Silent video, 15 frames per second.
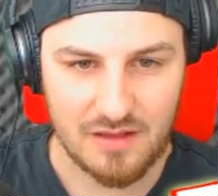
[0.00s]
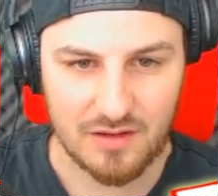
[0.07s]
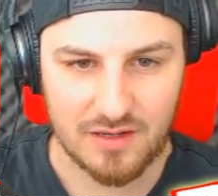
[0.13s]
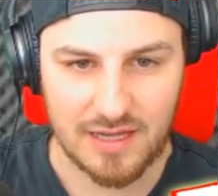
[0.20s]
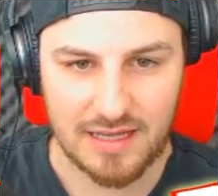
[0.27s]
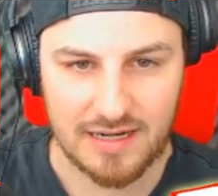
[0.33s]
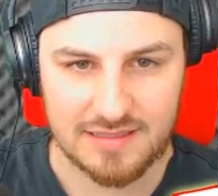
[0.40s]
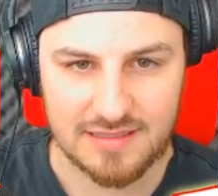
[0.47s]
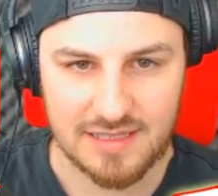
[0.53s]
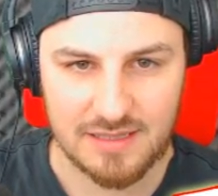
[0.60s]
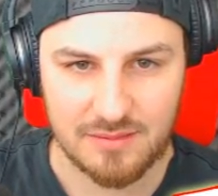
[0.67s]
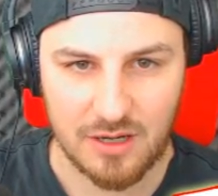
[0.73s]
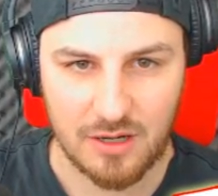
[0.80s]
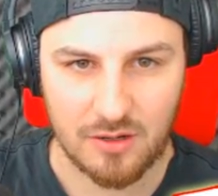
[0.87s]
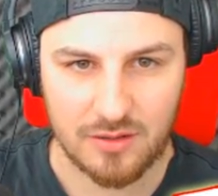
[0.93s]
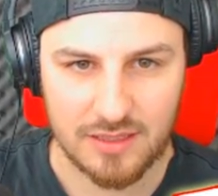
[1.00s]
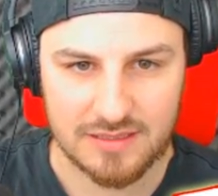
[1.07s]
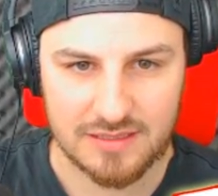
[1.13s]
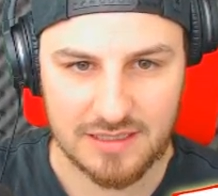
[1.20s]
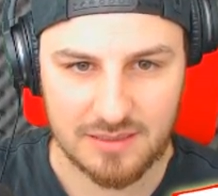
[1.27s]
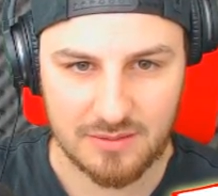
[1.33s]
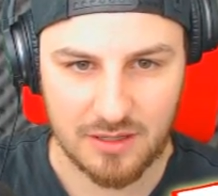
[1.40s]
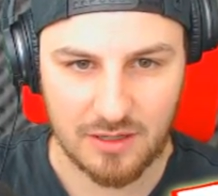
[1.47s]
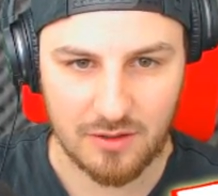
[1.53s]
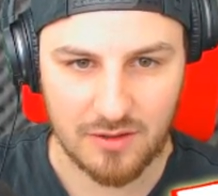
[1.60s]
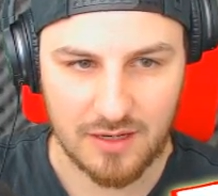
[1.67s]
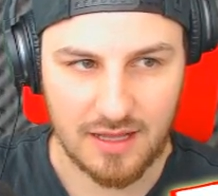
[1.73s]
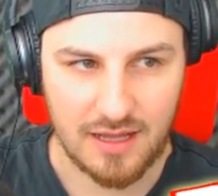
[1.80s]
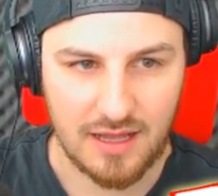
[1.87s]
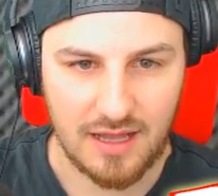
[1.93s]
Okay, let's keep going, let's keep
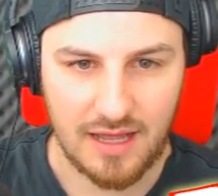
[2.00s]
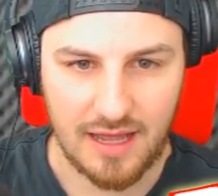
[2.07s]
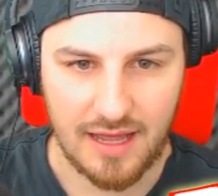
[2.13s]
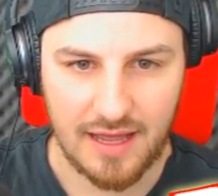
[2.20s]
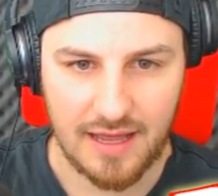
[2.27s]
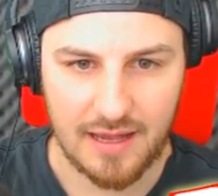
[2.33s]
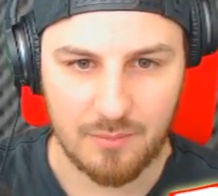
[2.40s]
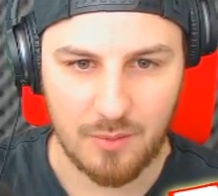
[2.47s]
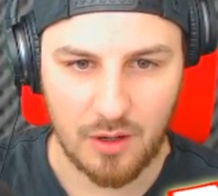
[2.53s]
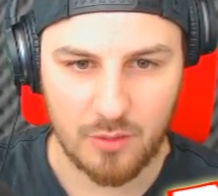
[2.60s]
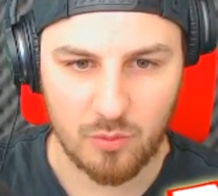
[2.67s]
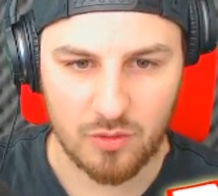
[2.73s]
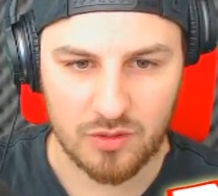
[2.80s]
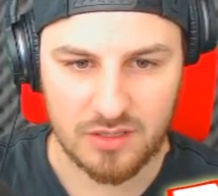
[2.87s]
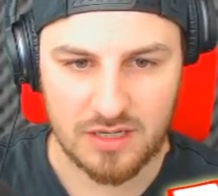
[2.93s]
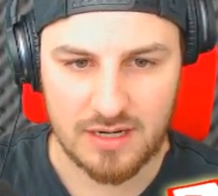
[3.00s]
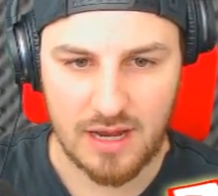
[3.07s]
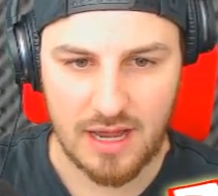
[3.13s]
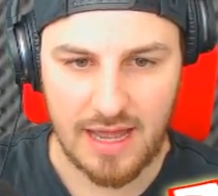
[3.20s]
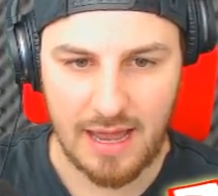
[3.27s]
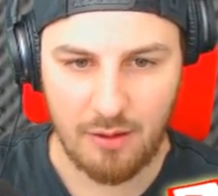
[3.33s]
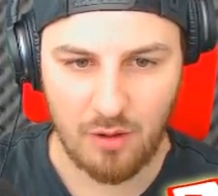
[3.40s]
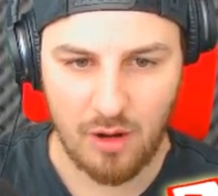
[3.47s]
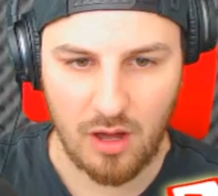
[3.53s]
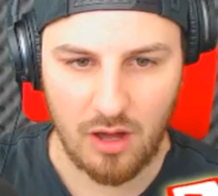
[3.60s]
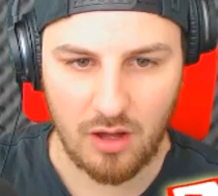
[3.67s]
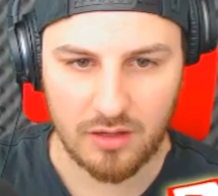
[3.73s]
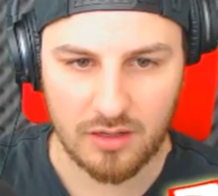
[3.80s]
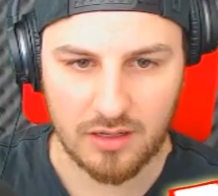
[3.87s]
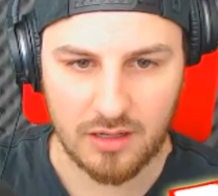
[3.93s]
going. Um, I wonder how
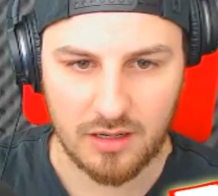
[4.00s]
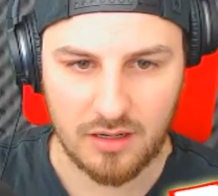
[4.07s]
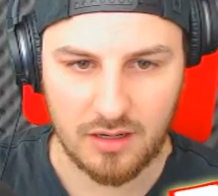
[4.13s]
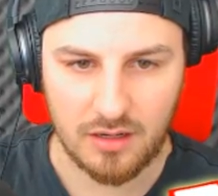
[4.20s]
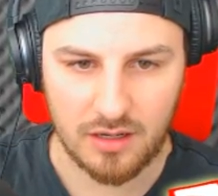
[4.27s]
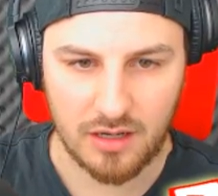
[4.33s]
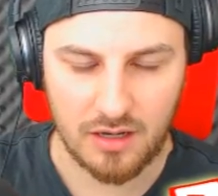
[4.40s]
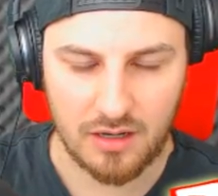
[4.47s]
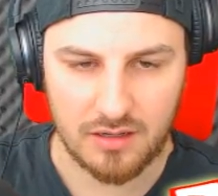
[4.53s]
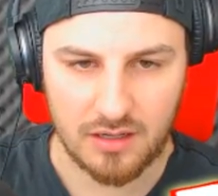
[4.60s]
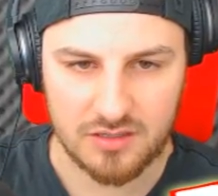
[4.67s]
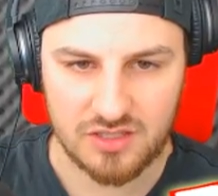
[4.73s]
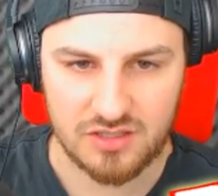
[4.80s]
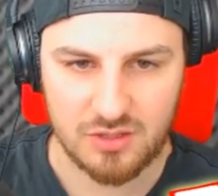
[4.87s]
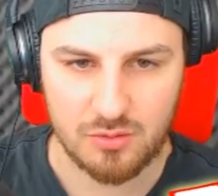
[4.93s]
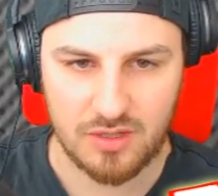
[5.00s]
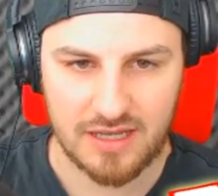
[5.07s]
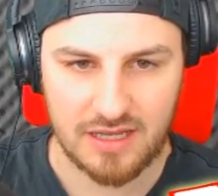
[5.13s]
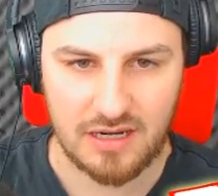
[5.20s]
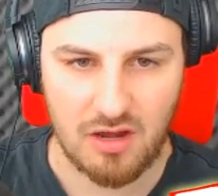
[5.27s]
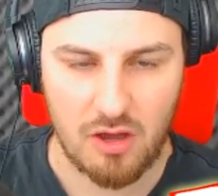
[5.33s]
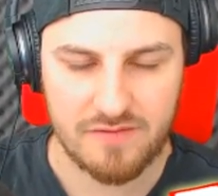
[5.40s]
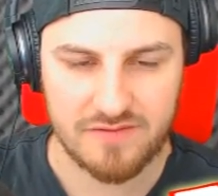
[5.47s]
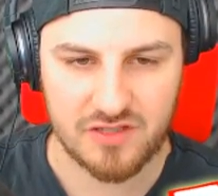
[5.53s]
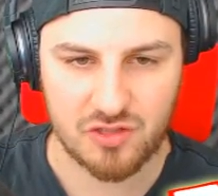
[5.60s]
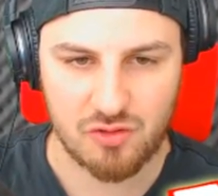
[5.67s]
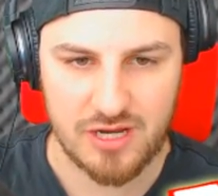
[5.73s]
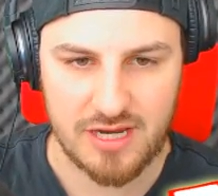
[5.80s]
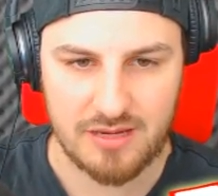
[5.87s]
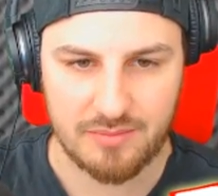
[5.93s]
long I should do like a live
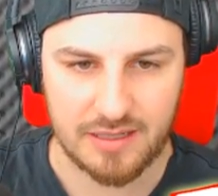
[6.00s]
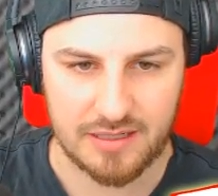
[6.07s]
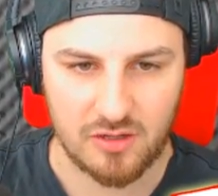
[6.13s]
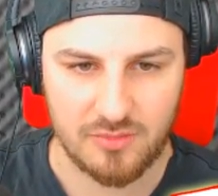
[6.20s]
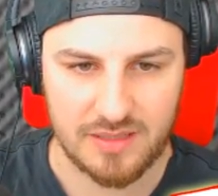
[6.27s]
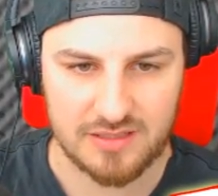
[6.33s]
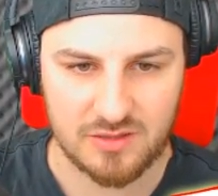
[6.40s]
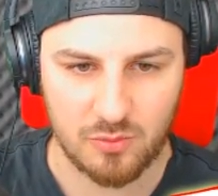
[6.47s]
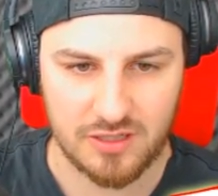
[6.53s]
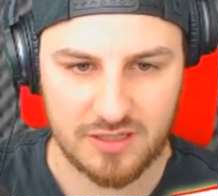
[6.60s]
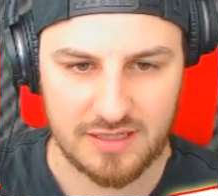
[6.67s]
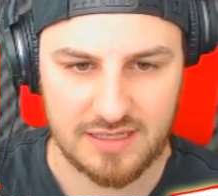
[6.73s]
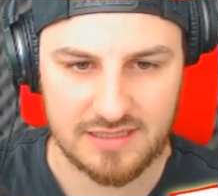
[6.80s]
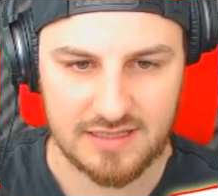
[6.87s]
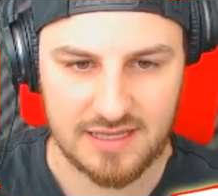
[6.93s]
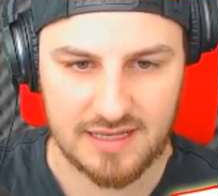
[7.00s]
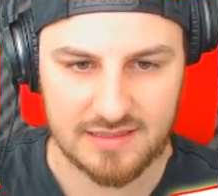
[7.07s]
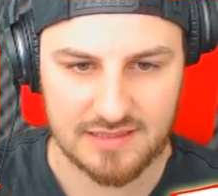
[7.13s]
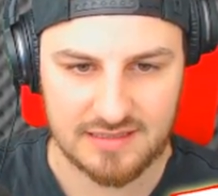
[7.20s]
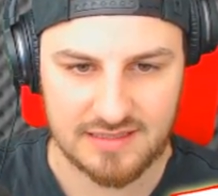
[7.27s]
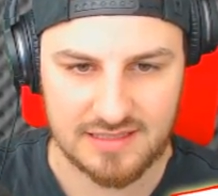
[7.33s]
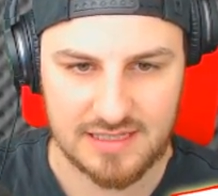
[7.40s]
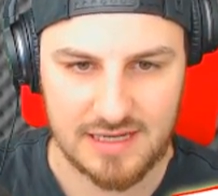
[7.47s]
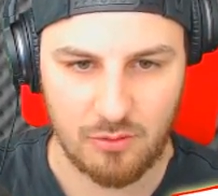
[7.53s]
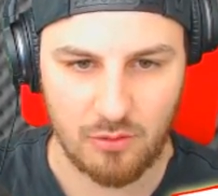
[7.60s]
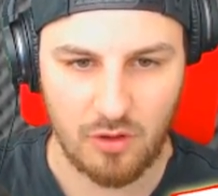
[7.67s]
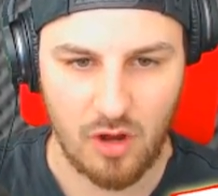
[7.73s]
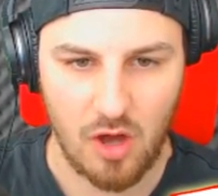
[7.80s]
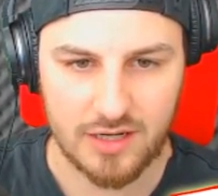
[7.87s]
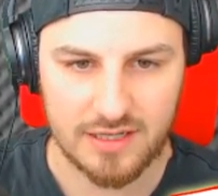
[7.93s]
stream and come into one of these things and see how
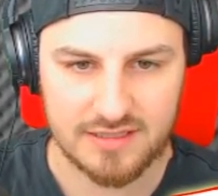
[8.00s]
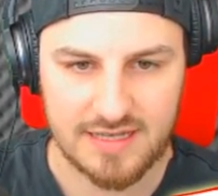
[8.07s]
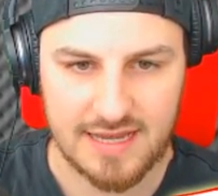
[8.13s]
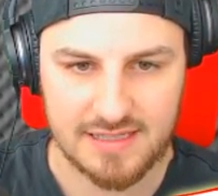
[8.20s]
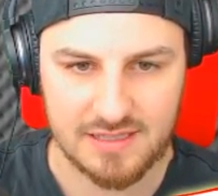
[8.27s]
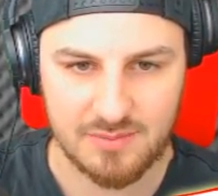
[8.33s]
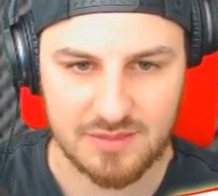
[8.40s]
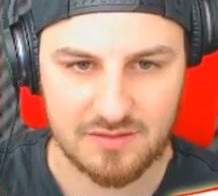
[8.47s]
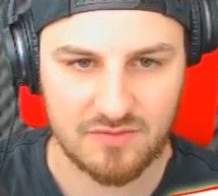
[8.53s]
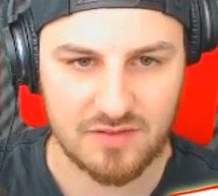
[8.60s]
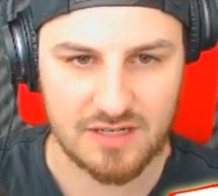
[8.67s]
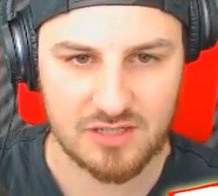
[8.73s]
long it takes me to